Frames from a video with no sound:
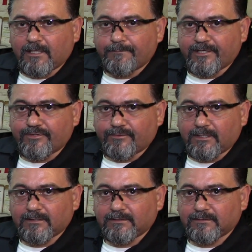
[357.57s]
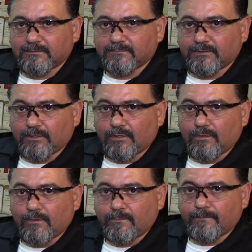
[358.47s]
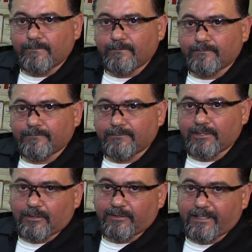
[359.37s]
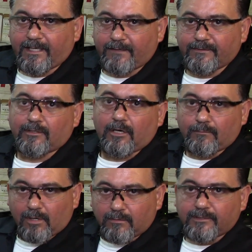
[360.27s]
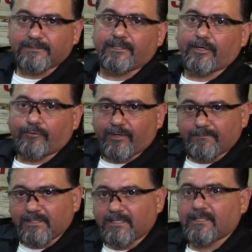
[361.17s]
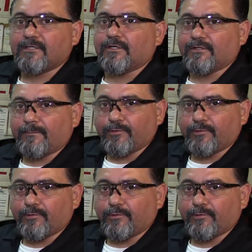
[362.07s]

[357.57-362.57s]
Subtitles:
company truck, so you know they have their lawnmowers, their equipment. You know they